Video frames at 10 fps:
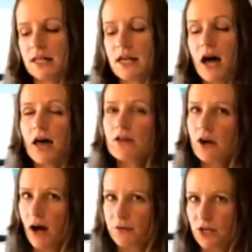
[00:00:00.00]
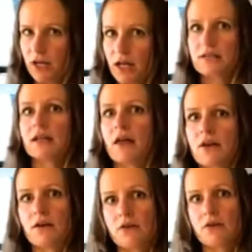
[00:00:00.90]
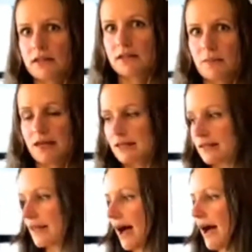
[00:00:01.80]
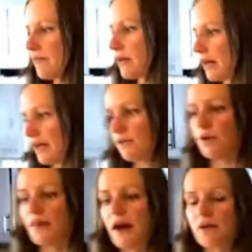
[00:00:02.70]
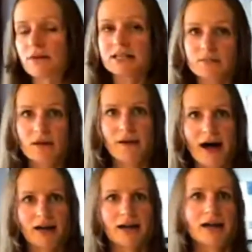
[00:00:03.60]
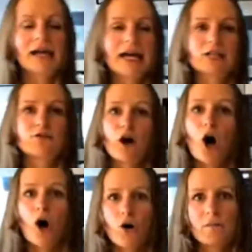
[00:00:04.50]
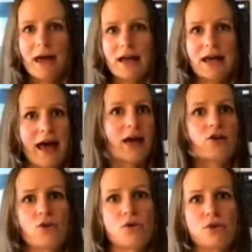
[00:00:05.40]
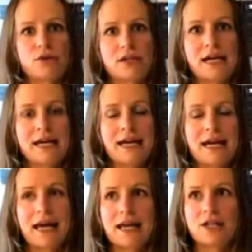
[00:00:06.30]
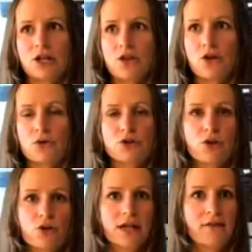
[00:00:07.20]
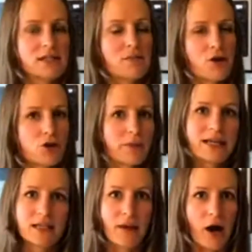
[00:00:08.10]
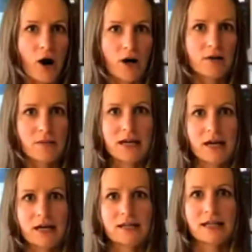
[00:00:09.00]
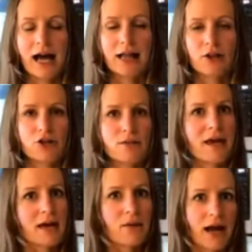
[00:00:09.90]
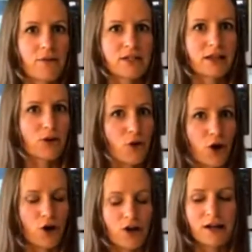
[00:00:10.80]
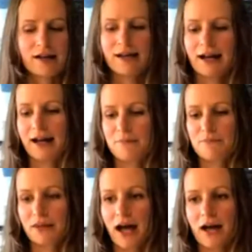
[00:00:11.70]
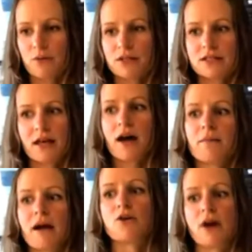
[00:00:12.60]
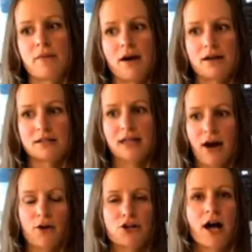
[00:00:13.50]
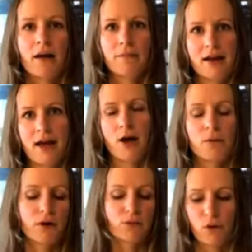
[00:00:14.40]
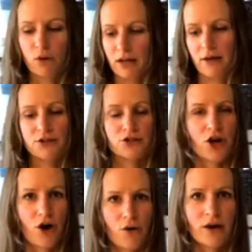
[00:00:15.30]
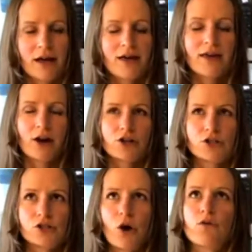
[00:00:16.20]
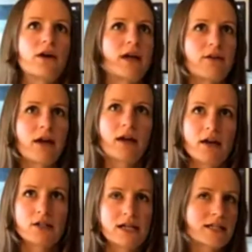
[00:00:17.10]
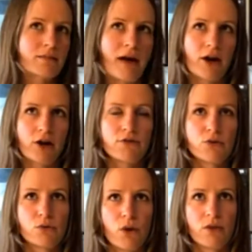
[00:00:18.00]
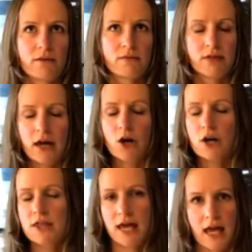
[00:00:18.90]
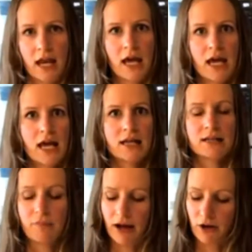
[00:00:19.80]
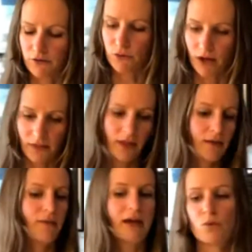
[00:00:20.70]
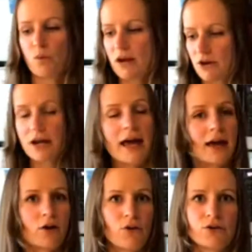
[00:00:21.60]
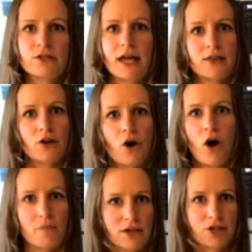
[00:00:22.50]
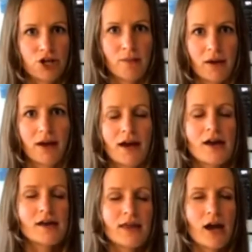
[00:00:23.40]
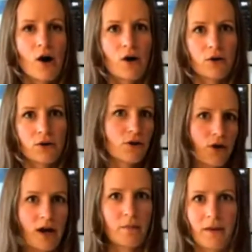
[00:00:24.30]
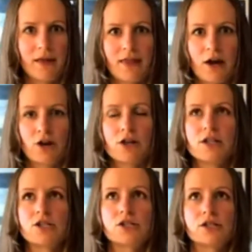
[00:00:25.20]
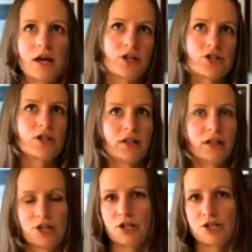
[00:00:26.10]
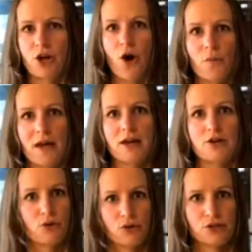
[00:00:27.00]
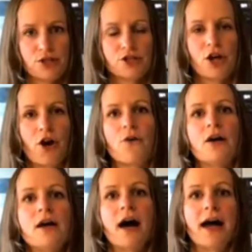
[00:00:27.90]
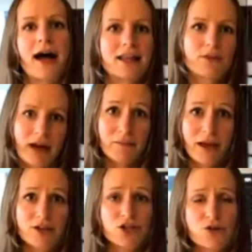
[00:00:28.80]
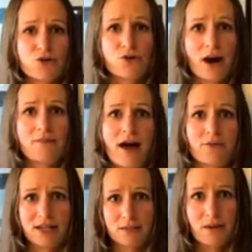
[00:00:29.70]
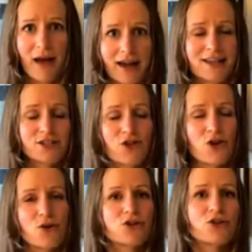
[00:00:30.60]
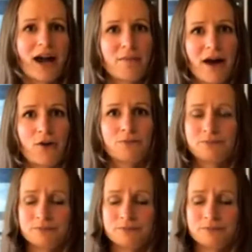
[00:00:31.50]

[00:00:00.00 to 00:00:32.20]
The other option is another of the recipes that I'm going to give you in that recipe packet. It's for homemade egg noodles. And those noodles have a special place in my heart because I learned to make them when I was a little girl. I would sit on my grandma's countertop and help her roll out the dough. They are so forgiving. It doesn't matter if you roll them thick or thin. It doesn't matter if you cut them in weird angles and they're all misshapen. They all cook up and they are such delicious homemade noodles. So I highly recommend you grab that recipe packet so that you can try them out.